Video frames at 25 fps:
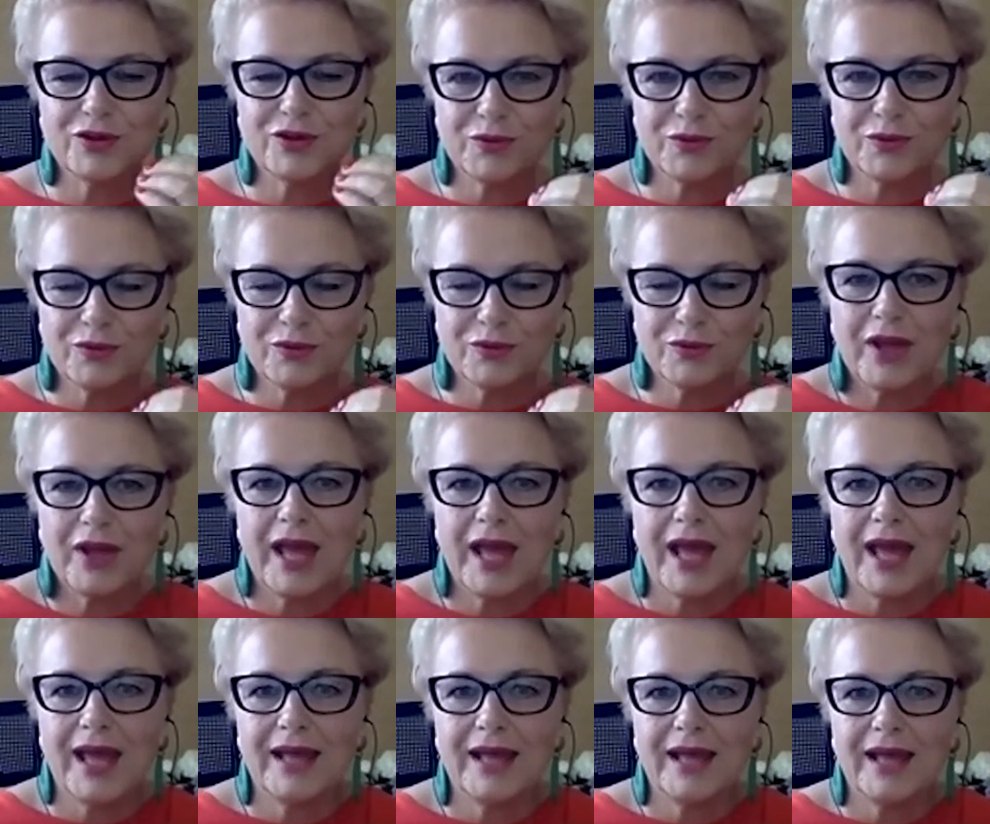
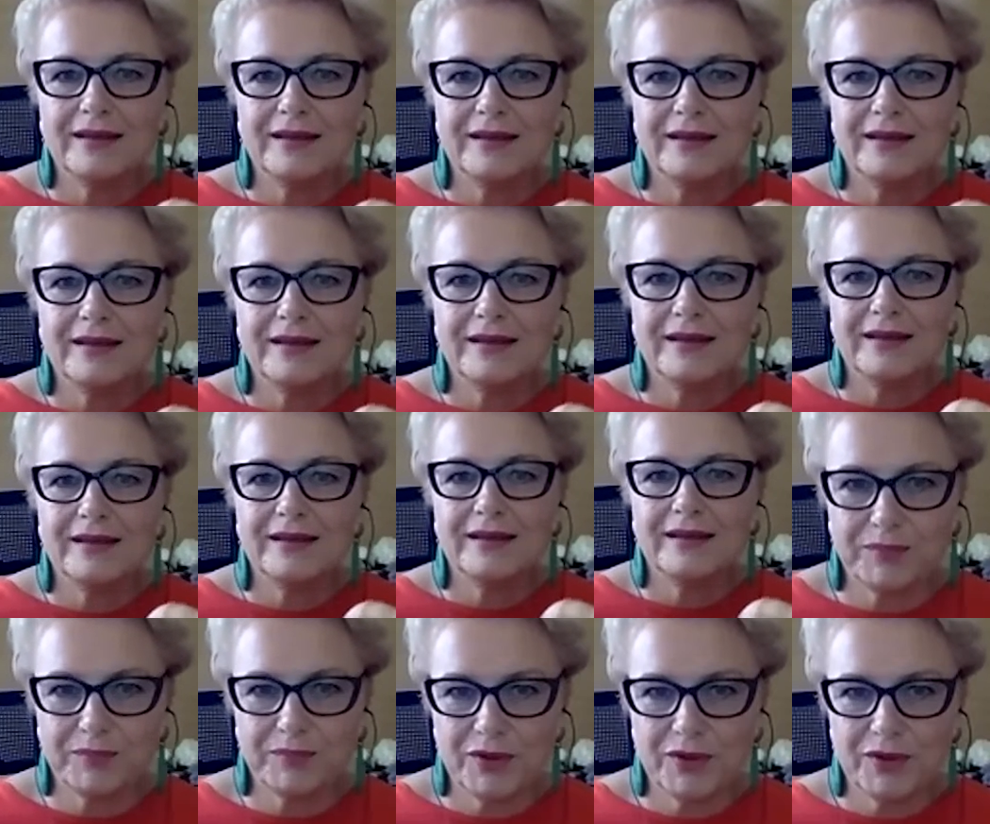You should
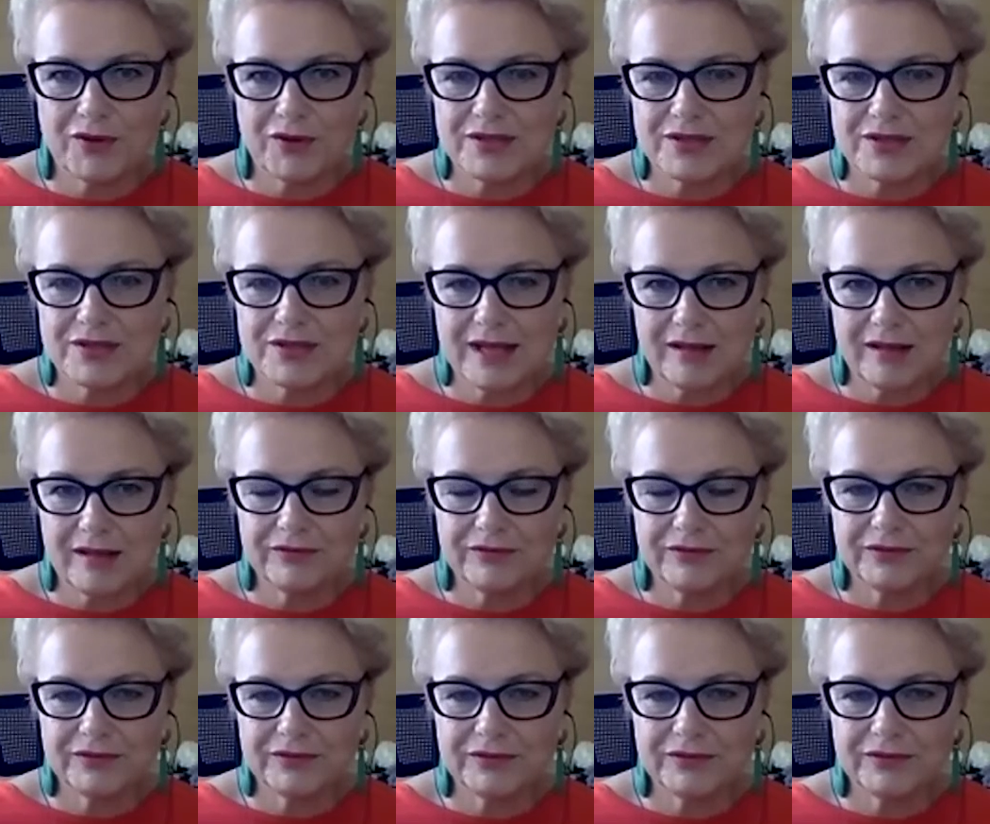
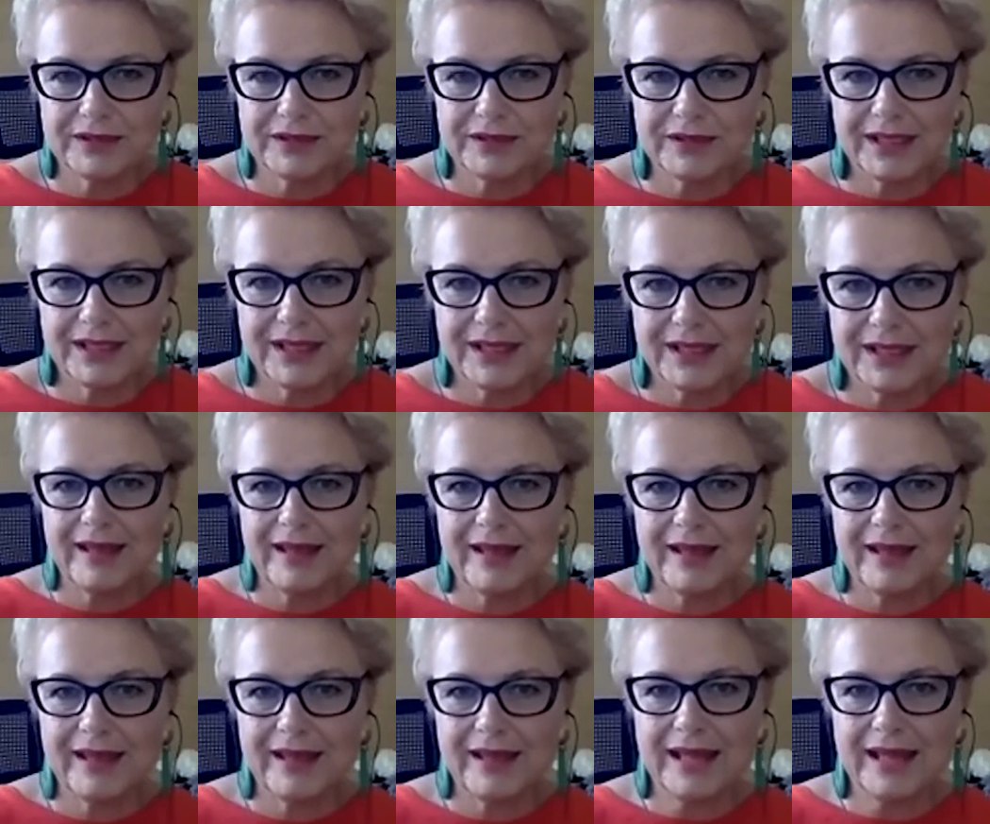develop
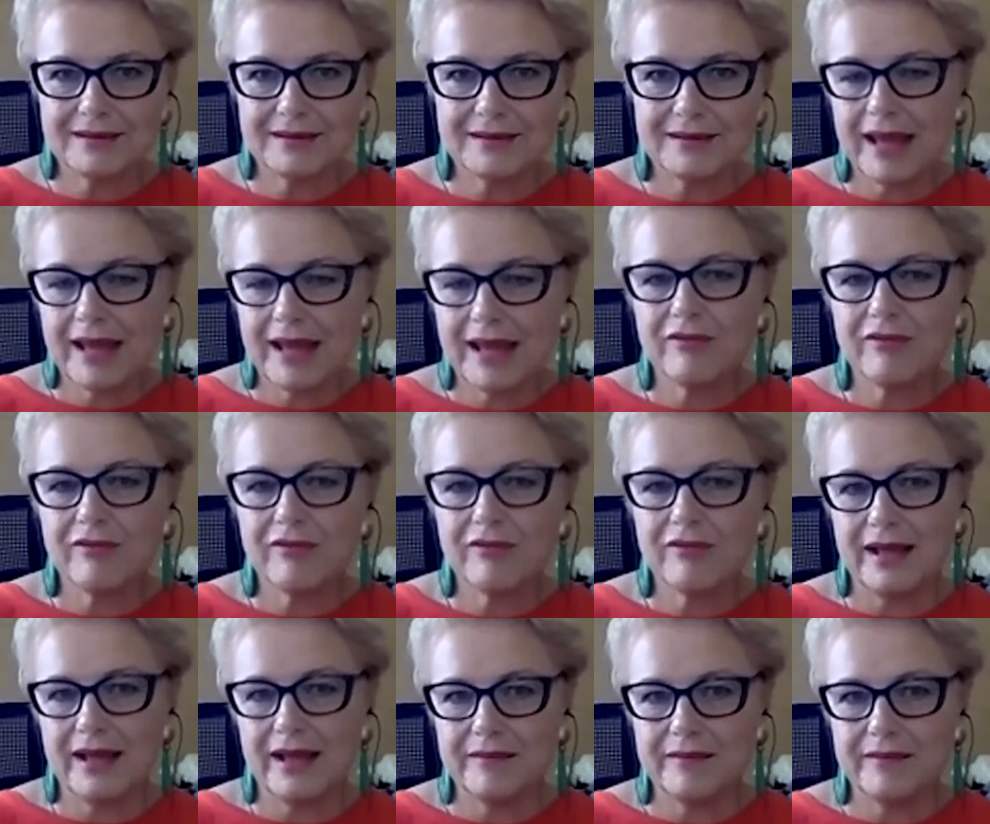yourself in
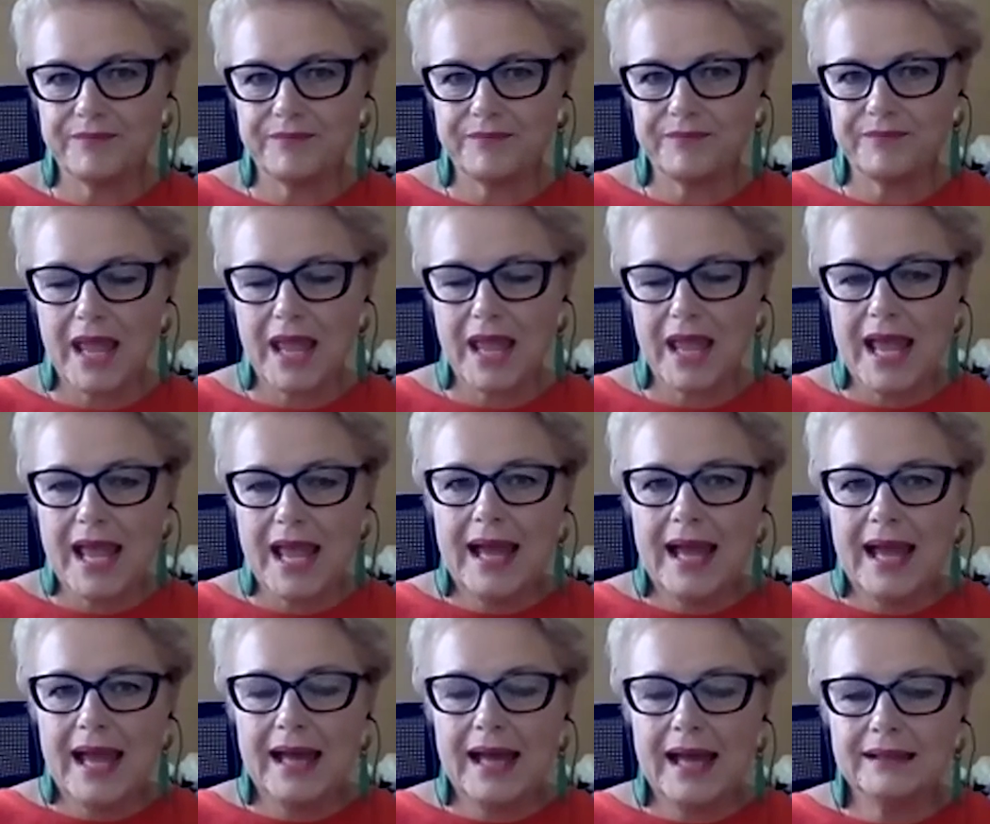that
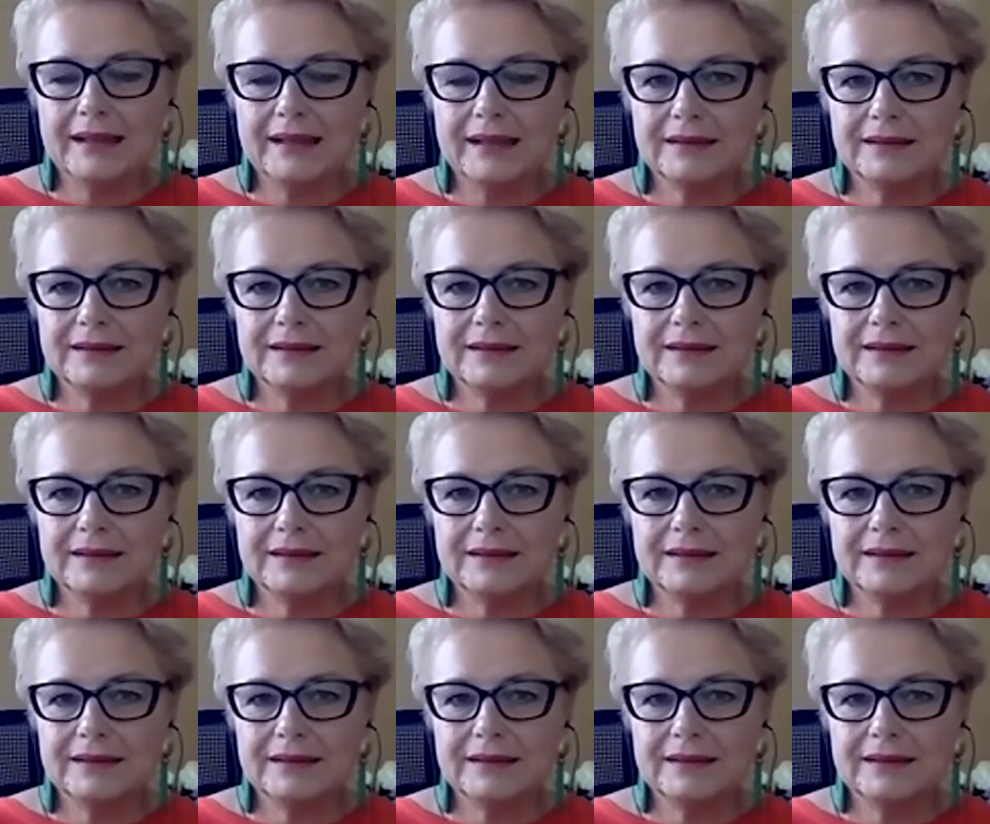area.